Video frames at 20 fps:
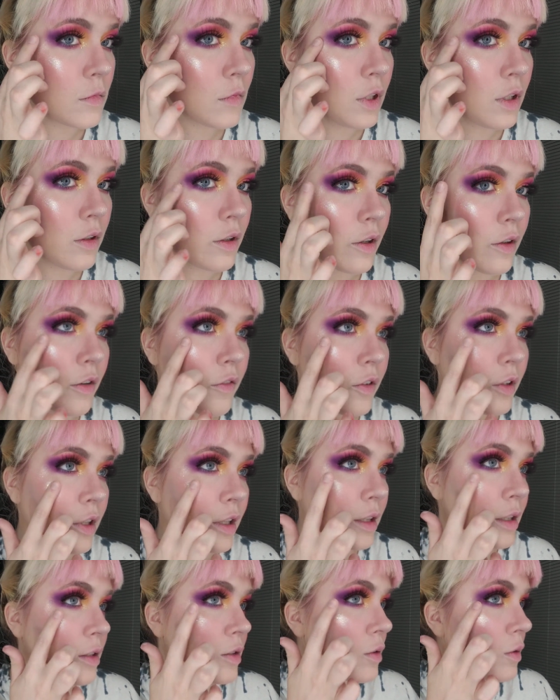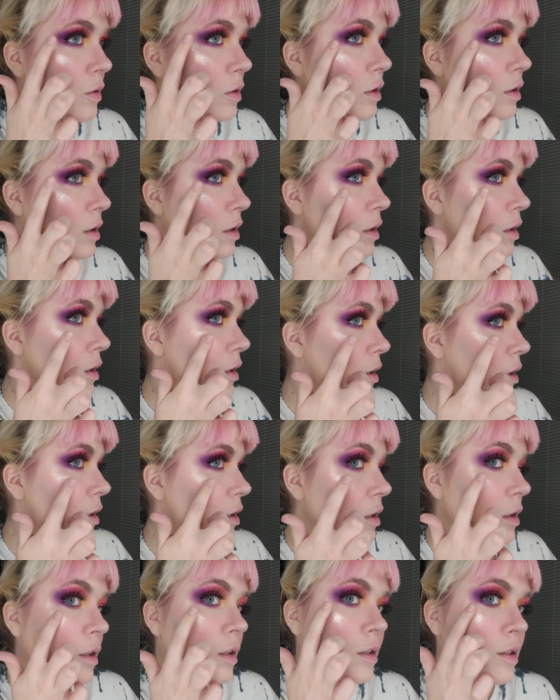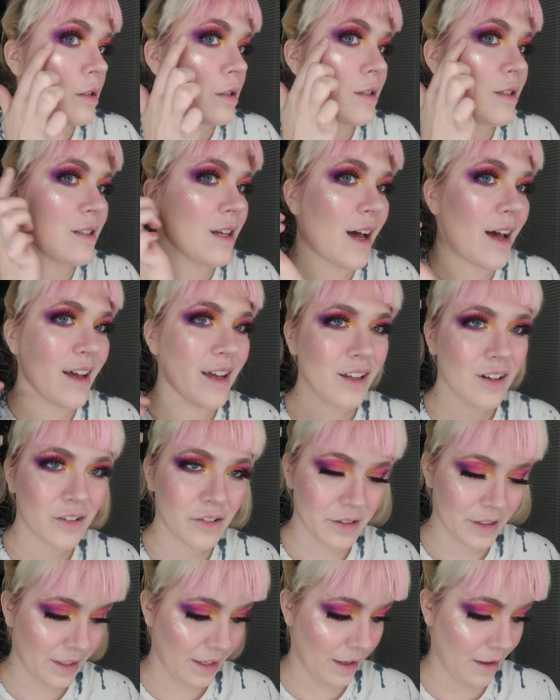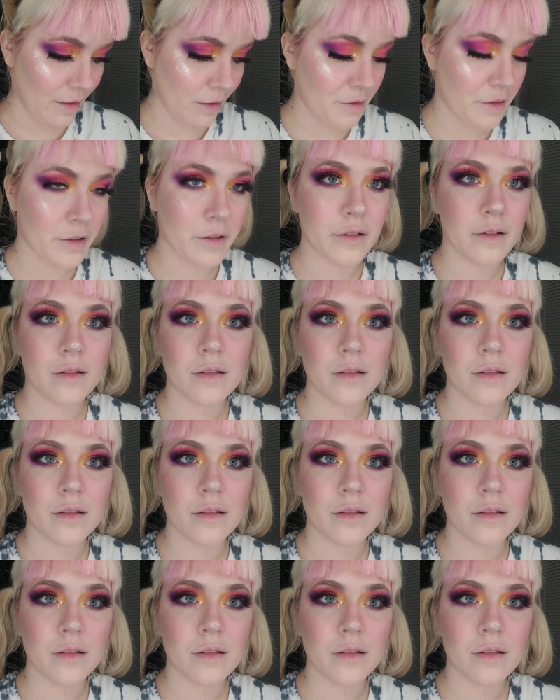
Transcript: I don't know, I feel like this will just tie it all together.